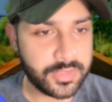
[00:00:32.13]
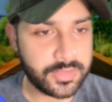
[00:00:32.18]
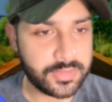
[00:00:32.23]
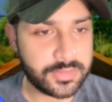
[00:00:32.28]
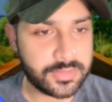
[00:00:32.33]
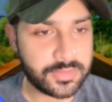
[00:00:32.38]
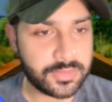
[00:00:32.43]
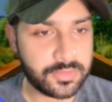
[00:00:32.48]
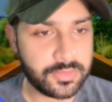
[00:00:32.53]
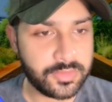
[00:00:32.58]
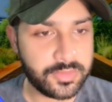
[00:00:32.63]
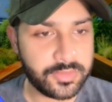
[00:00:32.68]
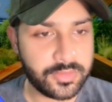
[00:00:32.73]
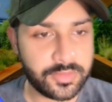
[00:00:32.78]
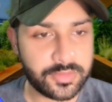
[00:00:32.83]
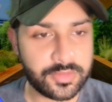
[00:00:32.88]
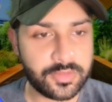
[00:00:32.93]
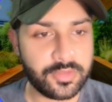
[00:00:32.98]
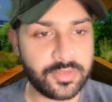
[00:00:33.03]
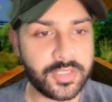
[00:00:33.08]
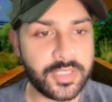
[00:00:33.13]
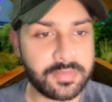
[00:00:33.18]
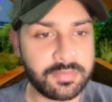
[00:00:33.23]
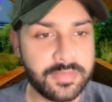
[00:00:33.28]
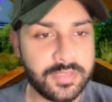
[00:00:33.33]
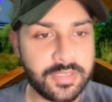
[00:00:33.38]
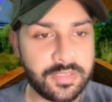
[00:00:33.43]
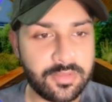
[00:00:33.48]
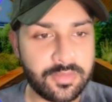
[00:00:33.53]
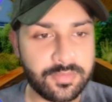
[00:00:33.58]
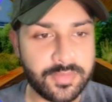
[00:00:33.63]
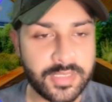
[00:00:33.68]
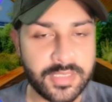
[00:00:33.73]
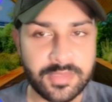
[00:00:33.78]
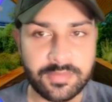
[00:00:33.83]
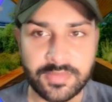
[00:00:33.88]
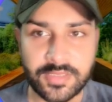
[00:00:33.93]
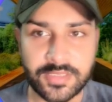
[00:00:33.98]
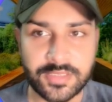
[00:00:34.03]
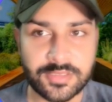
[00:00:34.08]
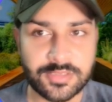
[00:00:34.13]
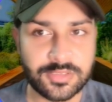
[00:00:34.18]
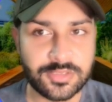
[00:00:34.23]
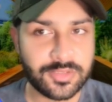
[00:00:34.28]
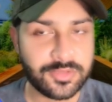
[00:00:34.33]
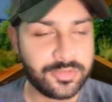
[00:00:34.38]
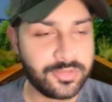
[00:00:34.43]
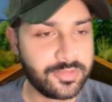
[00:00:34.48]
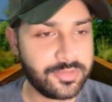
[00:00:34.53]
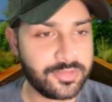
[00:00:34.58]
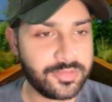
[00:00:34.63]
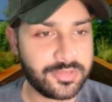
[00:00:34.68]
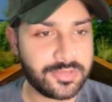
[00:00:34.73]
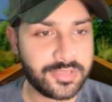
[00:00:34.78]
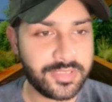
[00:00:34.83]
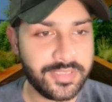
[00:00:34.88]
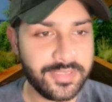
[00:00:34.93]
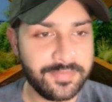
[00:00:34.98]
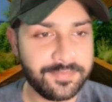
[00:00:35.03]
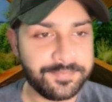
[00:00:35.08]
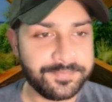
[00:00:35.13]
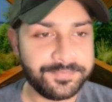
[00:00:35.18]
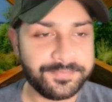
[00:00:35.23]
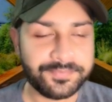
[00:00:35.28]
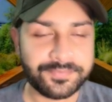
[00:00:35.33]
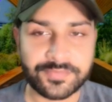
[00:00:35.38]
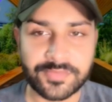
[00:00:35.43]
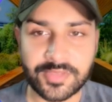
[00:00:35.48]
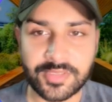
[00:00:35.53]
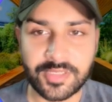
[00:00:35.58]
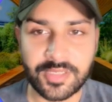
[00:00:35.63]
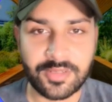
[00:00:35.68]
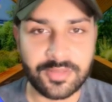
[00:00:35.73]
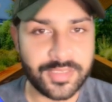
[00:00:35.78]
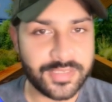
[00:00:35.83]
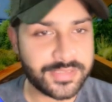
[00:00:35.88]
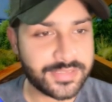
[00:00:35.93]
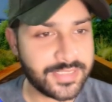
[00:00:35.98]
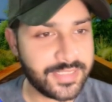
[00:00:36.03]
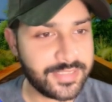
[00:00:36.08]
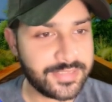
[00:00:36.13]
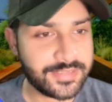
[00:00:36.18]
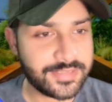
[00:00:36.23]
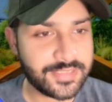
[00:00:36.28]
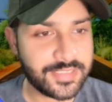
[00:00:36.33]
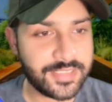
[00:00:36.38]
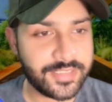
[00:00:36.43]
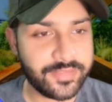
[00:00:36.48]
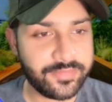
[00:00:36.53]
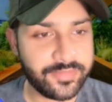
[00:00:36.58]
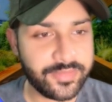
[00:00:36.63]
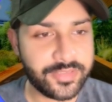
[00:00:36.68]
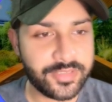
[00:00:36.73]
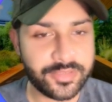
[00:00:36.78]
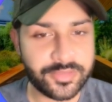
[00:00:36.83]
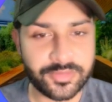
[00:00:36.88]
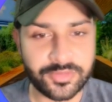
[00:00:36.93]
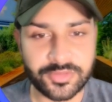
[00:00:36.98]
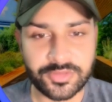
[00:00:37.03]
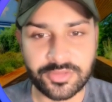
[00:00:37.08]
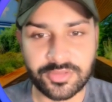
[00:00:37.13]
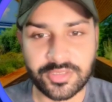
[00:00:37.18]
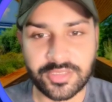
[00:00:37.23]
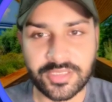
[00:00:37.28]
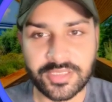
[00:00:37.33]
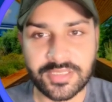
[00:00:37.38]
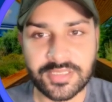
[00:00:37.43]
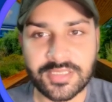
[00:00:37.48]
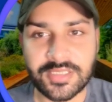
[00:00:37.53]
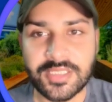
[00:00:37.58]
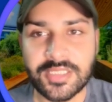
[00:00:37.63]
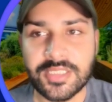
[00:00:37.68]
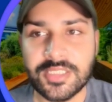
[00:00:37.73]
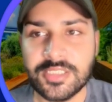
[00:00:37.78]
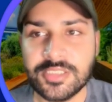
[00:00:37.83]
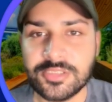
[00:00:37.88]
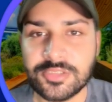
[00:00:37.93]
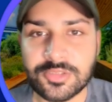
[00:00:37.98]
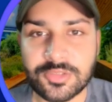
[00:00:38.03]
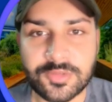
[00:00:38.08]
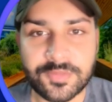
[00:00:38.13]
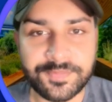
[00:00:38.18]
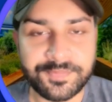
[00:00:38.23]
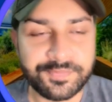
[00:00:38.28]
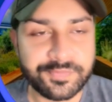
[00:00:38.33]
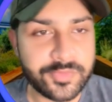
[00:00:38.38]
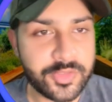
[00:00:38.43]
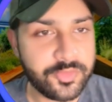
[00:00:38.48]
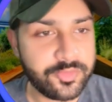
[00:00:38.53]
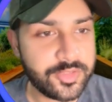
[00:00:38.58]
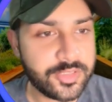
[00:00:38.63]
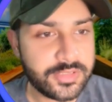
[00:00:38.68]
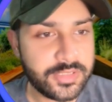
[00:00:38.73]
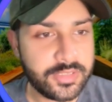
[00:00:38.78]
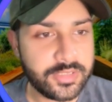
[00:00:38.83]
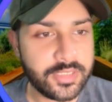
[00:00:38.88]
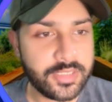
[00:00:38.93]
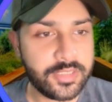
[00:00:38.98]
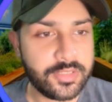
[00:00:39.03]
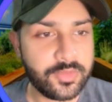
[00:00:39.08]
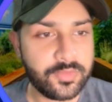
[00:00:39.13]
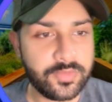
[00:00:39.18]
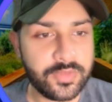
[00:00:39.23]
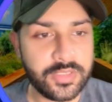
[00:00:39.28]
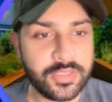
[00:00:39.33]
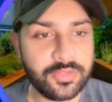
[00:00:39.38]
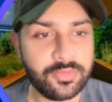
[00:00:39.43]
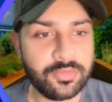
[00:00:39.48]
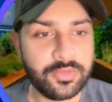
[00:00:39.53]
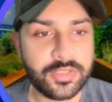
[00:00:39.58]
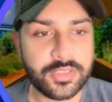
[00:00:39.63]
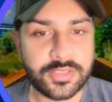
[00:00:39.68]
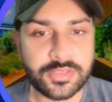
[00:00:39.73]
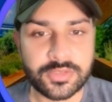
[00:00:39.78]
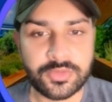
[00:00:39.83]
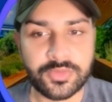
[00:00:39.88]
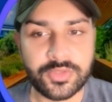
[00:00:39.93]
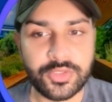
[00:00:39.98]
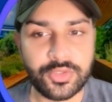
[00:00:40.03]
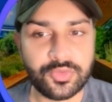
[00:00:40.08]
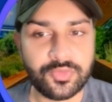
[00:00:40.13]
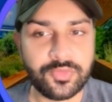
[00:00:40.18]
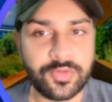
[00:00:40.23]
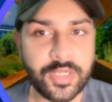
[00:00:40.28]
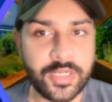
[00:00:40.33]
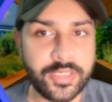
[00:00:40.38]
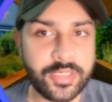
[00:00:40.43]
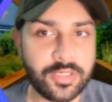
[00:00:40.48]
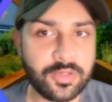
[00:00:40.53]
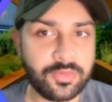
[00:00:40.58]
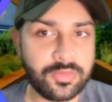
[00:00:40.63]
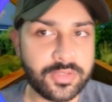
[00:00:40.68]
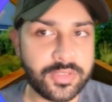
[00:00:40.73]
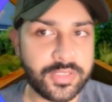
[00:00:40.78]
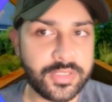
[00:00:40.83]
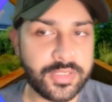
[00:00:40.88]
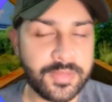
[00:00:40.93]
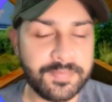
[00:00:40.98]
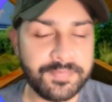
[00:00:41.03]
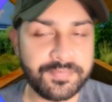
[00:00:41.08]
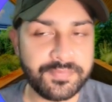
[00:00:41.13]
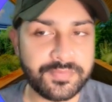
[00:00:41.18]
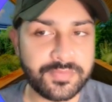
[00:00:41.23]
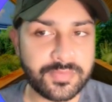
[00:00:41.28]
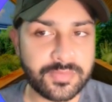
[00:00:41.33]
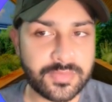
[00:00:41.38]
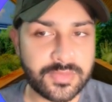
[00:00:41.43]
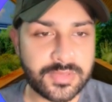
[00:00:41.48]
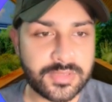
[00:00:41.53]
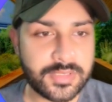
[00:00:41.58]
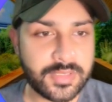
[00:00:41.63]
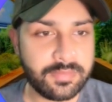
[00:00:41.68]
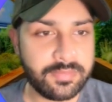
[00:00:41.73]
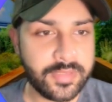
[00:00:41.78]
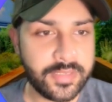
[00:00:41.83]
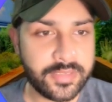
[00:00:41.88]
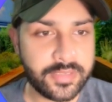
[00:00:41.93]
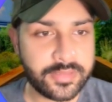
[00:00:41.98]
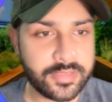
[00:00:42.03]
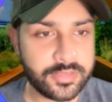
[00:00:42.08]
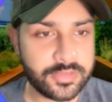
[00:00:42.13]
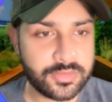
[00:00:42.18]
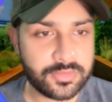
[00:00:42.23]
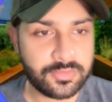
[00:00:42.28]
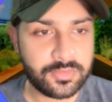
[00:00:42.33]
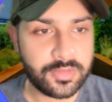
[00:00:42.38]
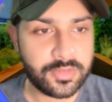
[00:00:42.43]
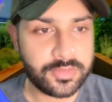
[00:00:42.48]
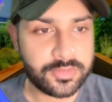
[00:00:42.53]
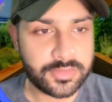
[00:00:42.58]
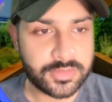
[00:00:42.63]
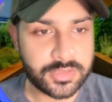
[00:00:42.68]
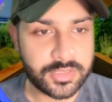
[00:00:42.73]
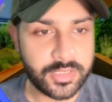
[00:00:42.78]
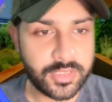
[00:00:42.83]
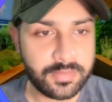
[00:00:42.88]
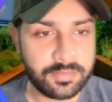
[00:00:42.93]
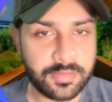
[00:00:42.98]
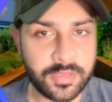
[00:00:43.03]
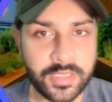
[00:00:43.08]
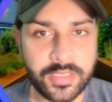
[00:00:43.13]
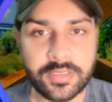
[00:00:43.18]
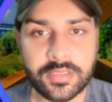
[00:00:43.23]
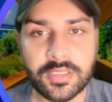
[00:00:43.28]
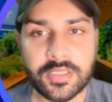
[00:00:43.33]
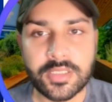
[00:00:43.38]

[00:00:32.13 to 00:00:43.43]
so you can contact me on my email that is shown on your screen. Now let's get started with the tutorial. So the first thing that you will do is you need to find out the subreddit that you want to scrap, right?